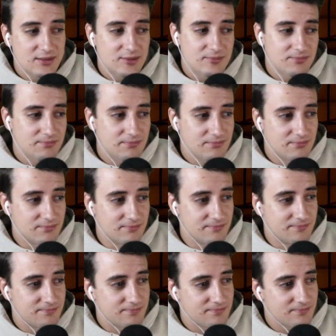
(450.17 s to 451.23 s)
Hmm,
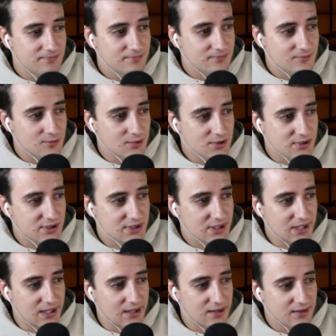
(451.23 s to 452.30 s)
we'll
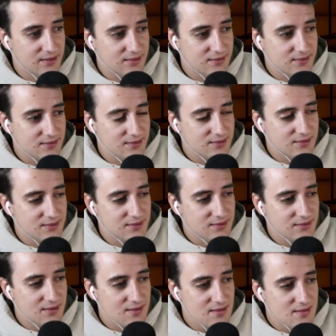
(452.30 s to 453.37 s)
see.
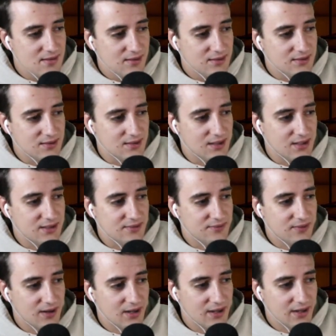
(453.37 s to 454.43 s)
Let's
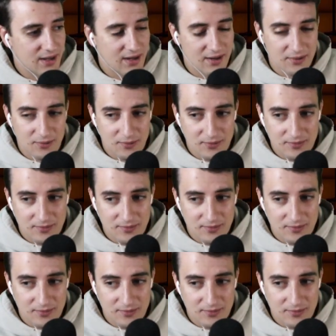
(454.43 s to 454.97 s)
find out.